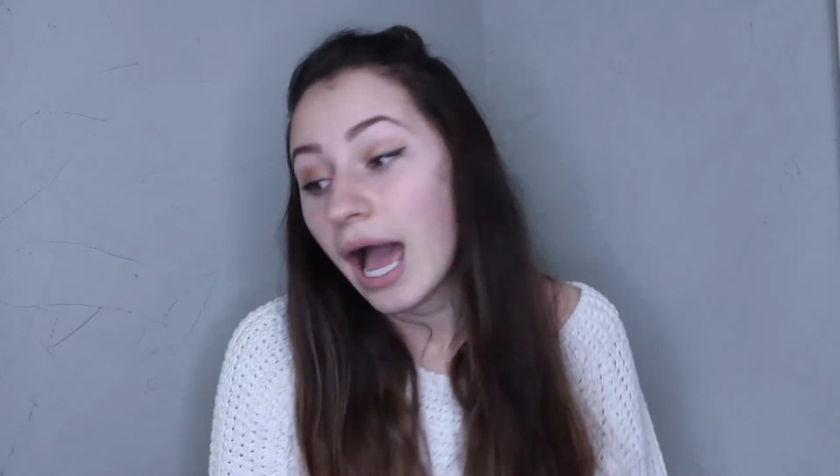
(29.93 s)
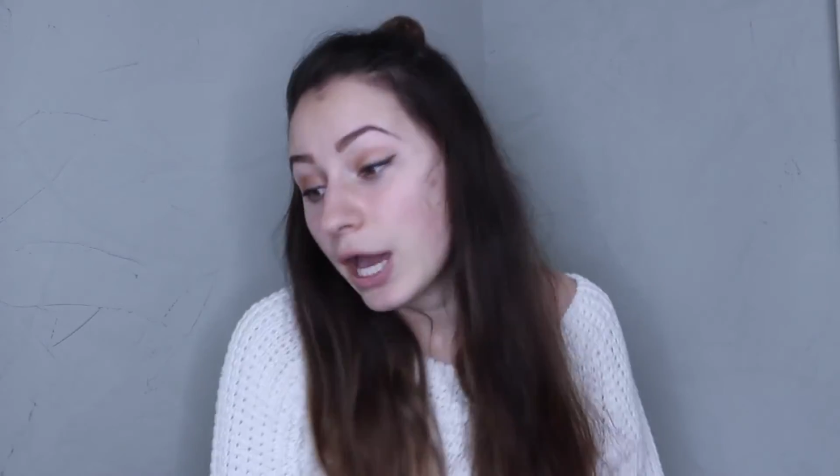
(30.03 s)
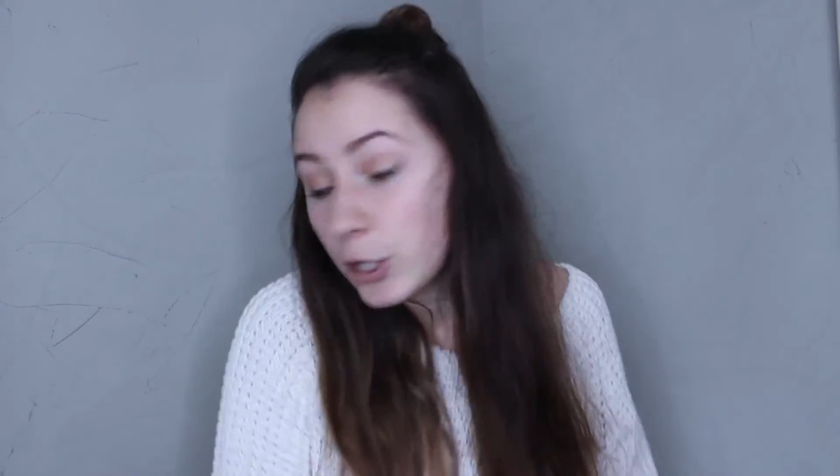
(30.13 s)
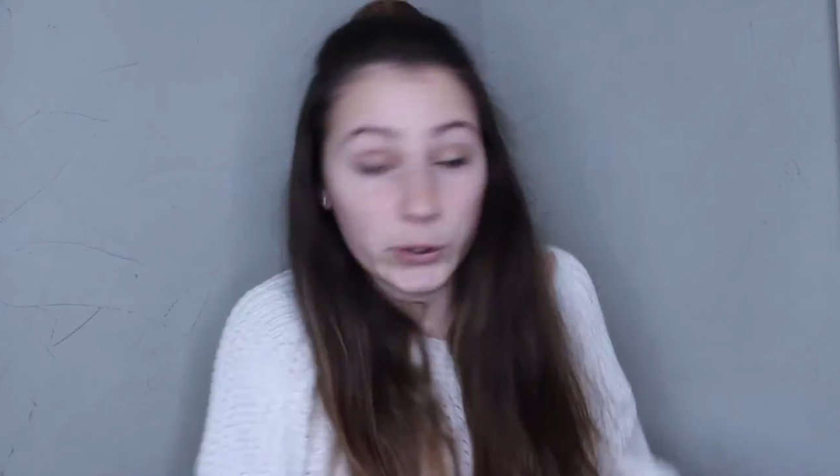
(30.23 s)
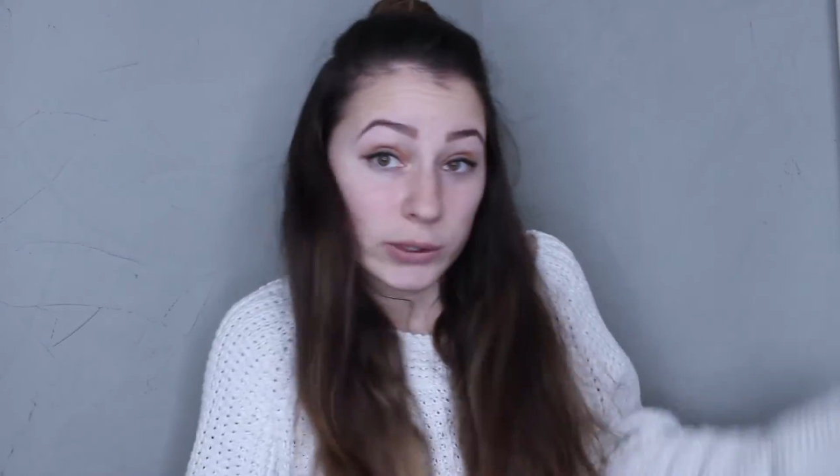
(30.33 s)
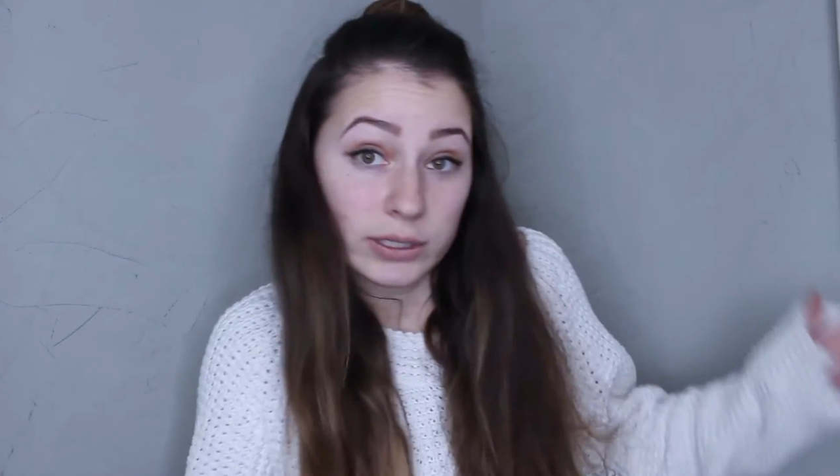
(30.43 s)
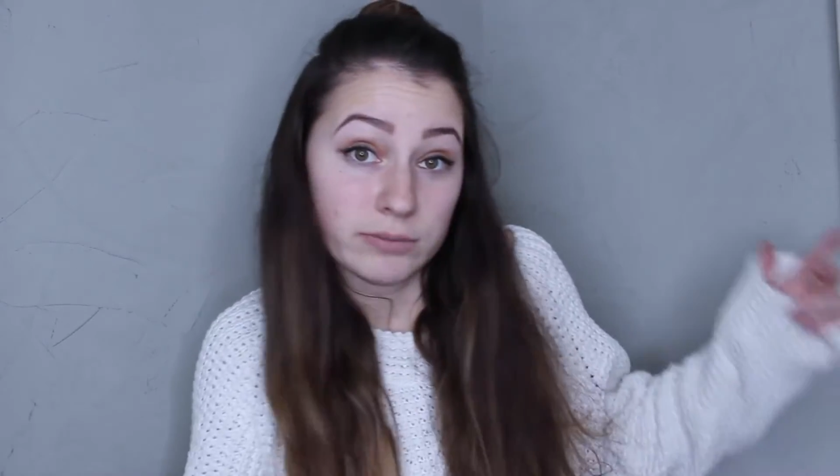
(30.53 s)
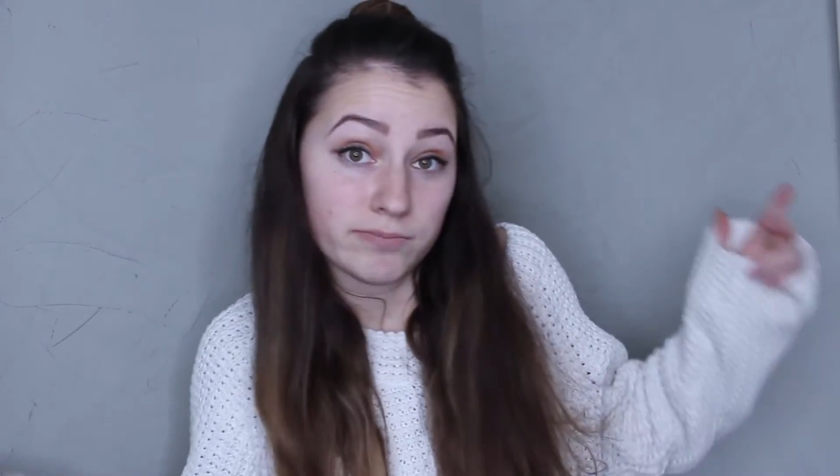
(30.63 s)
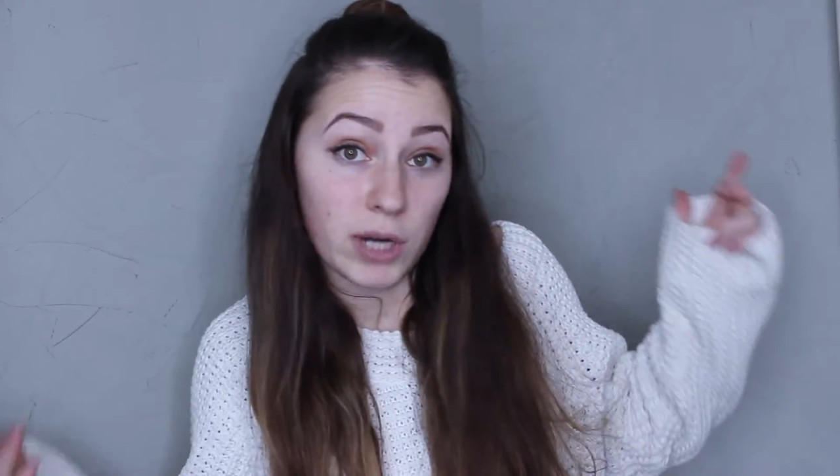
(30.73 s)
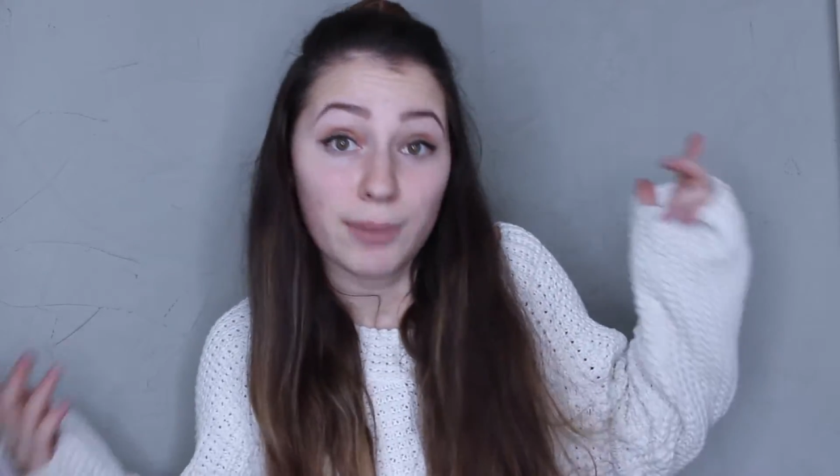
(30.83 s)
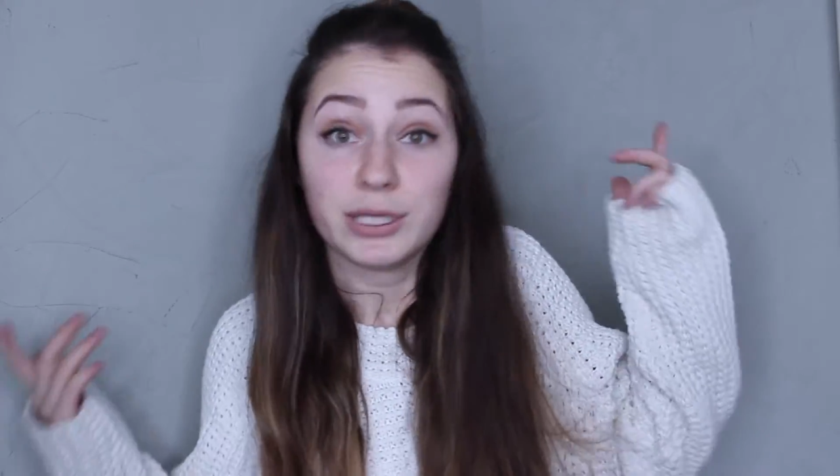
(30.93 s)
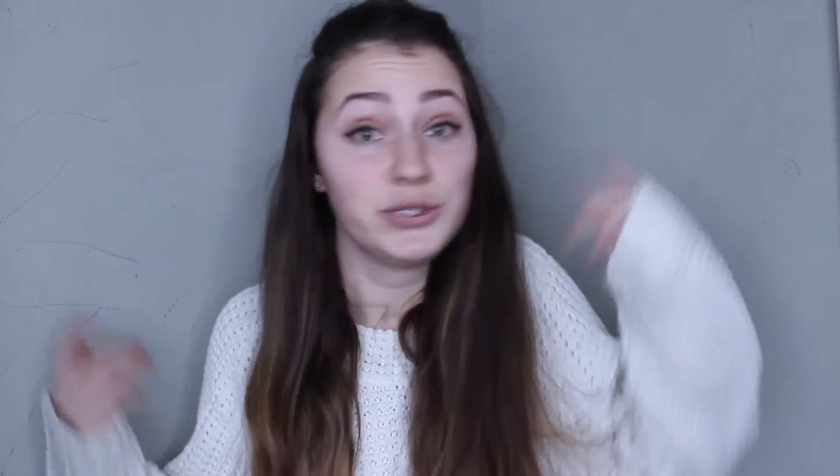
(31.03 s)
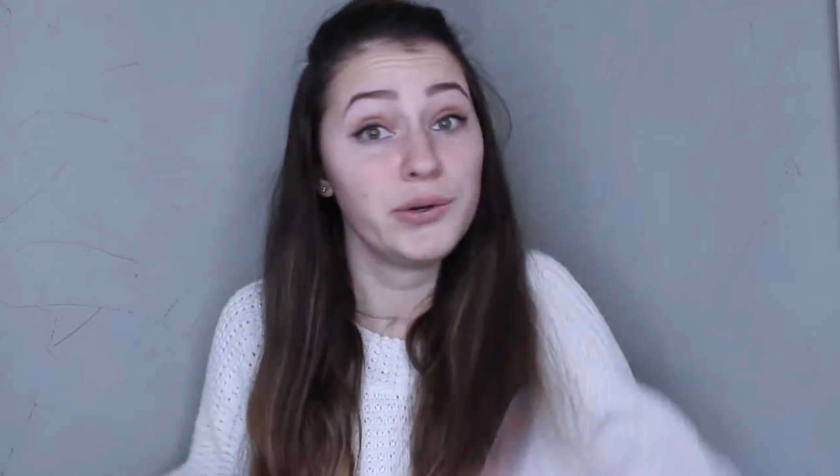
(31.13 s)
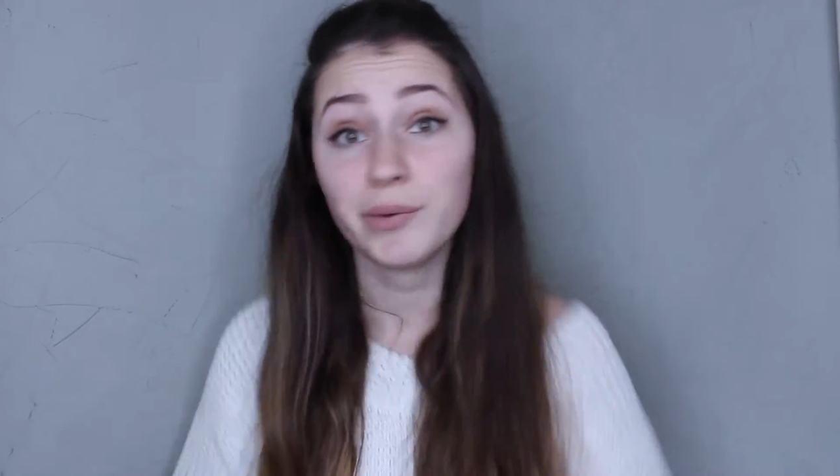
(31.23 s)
I couldn't probably do it